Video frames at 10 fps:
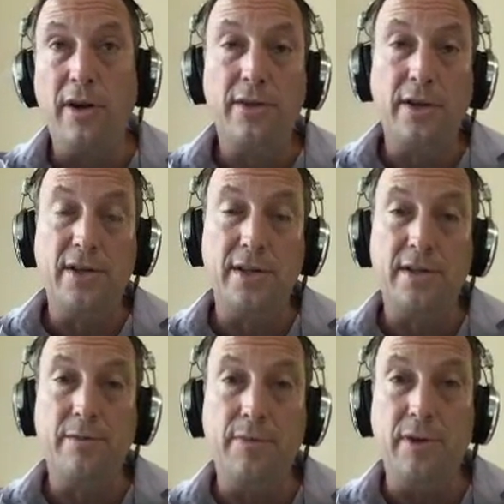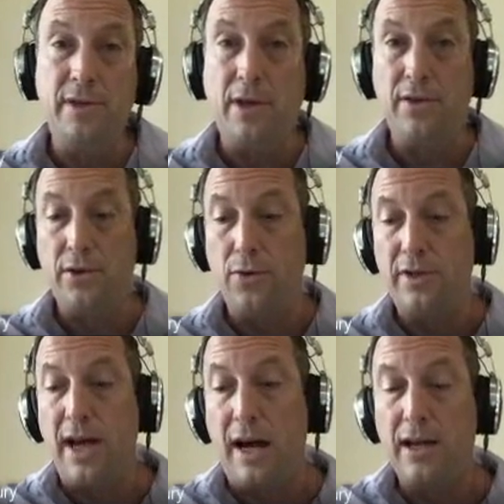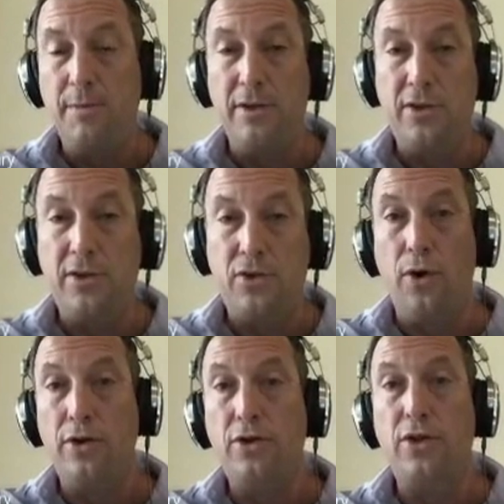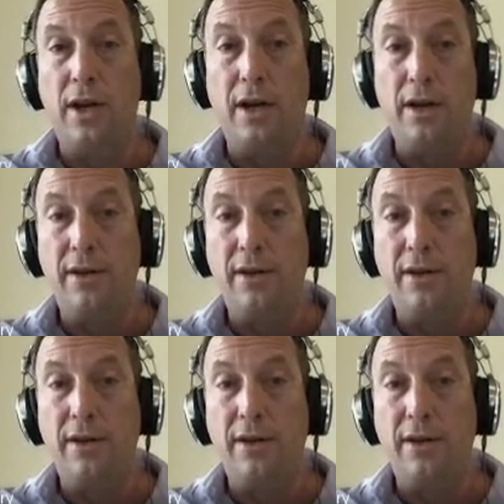because our system is also a document storage